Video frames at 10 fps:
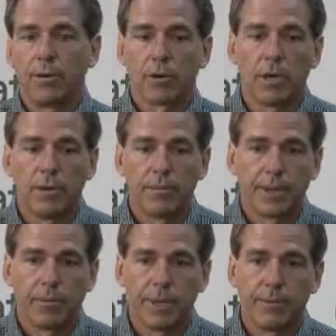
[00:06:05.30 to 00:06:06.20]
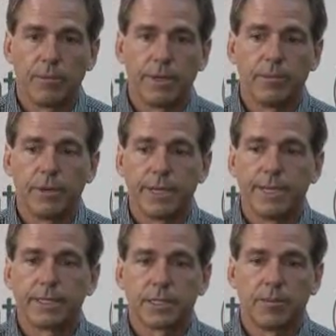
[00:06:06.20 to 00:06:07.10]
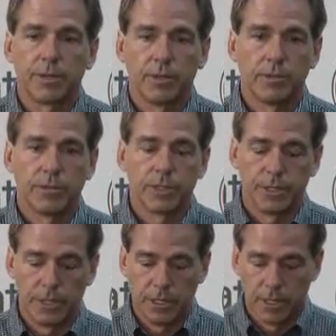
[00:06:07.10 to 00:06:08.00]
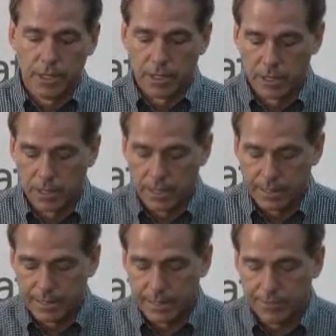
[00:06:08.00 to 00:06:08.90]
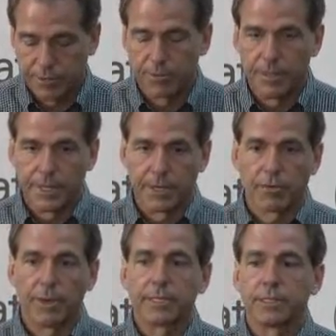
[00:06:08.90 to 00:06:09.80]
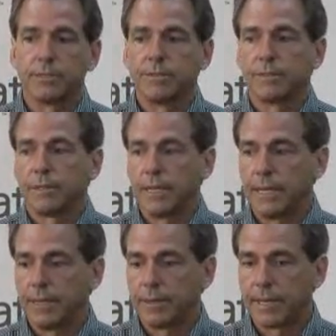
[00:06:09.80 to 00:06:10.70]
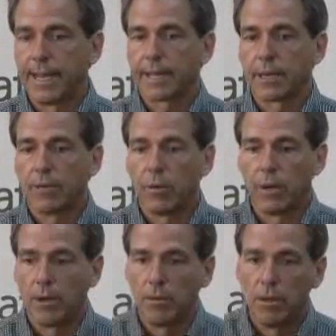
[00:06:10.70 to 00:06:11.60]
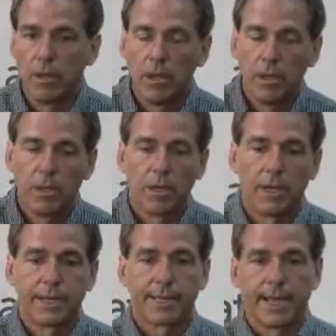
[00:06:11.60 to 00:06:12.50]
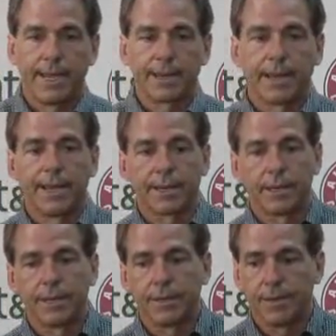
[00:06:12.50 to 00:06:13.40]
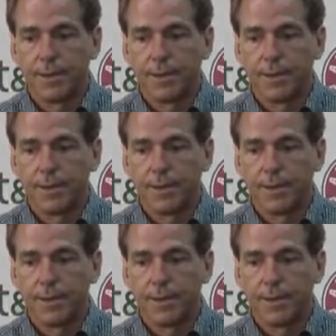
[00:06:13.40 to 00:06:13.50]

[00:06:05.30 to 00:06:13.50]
will come that we get some of those. And I think if you're being aggressive and tackling well, and gang tackling,